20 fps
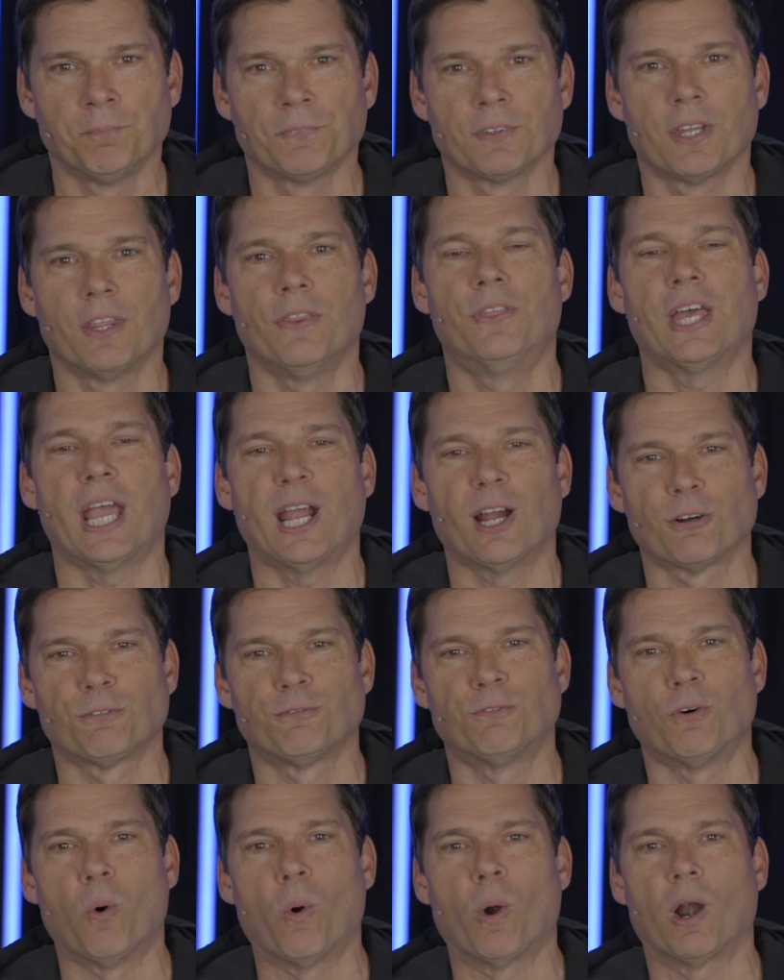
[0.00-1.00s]

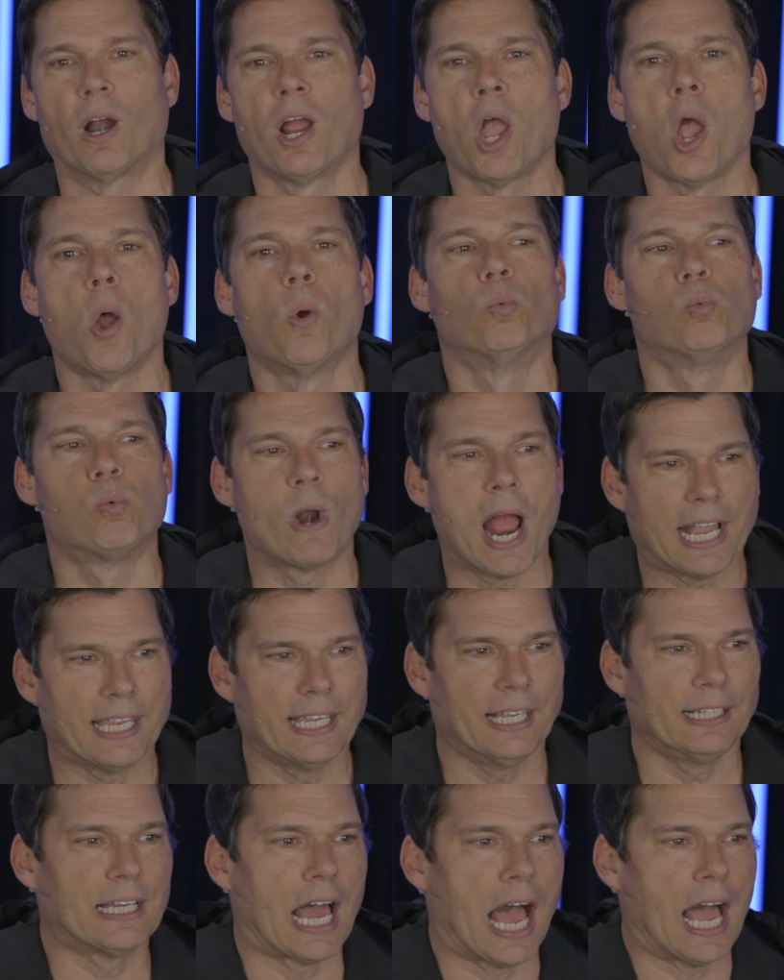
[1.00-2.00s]
Therefore,
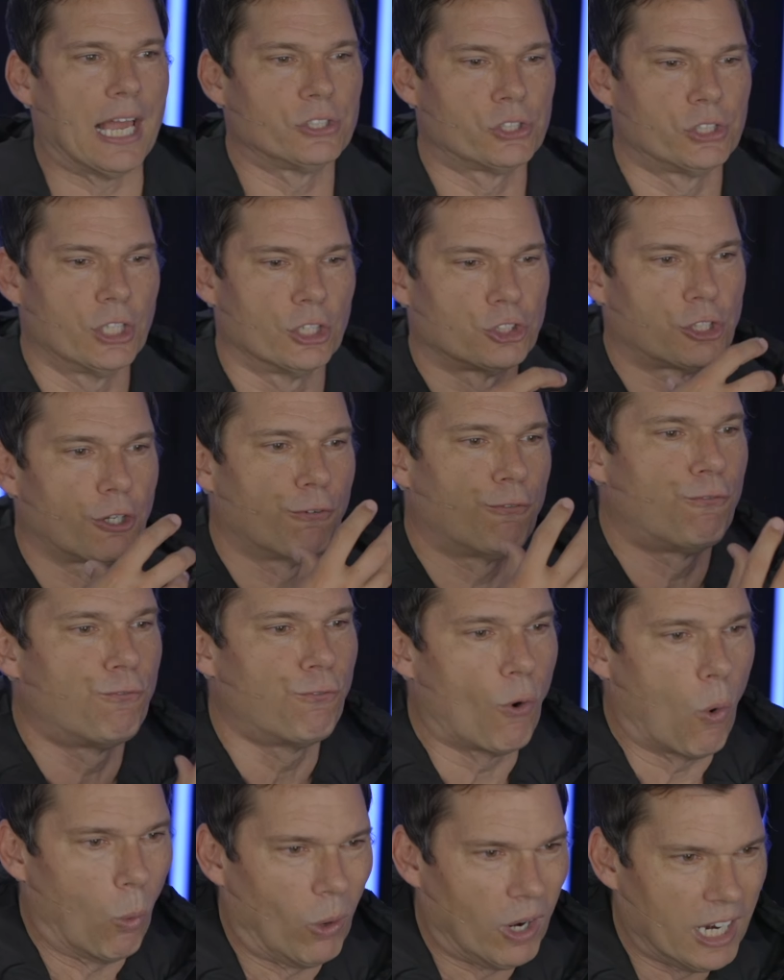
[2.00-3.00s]
recognize there's a
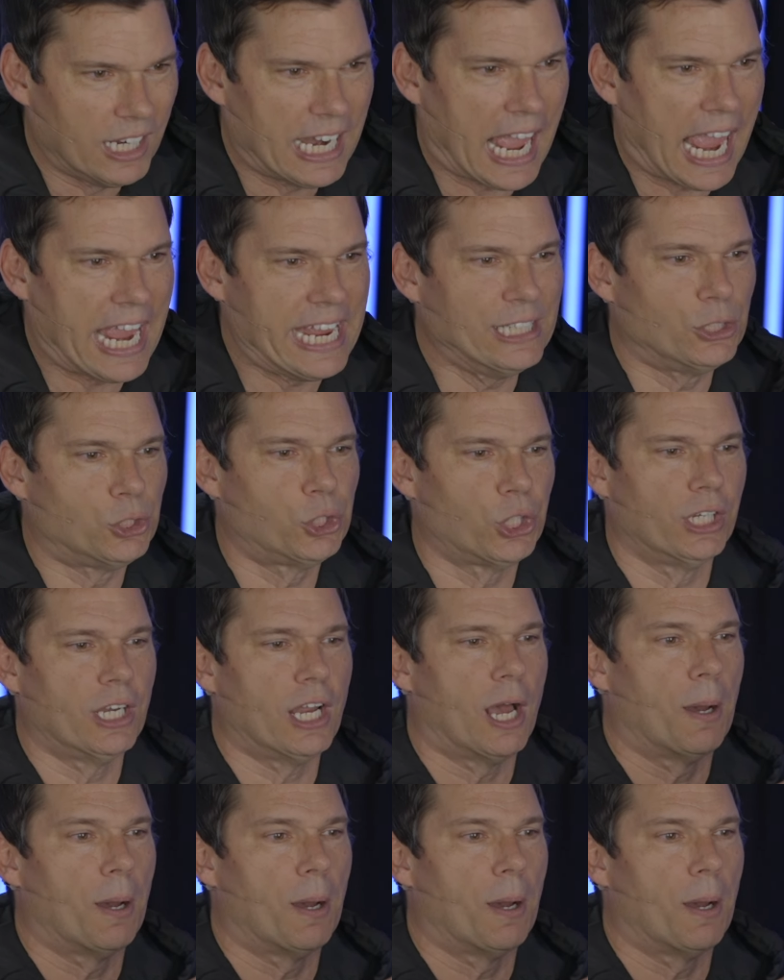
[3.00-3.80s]
foreign agent, a